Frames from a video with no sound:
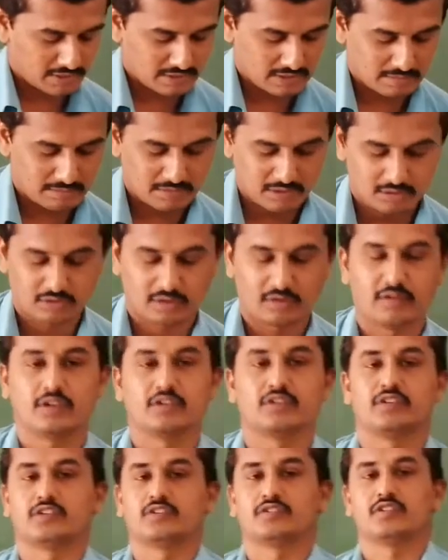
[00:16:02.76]
number
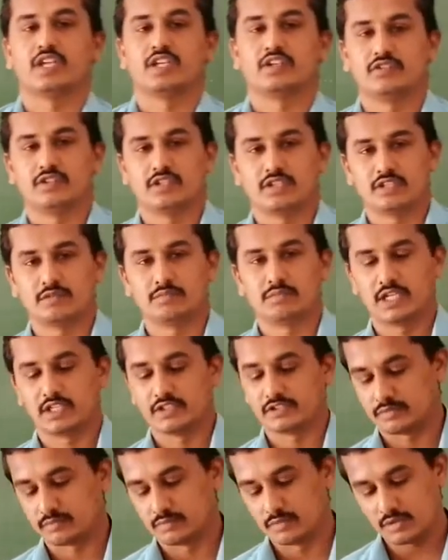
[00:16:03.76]
76, NCERT
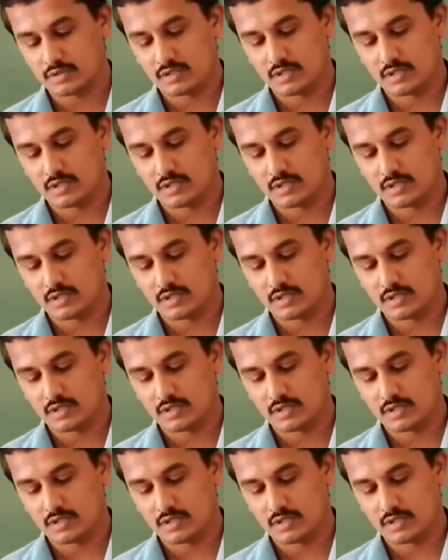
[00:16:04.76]
biology book.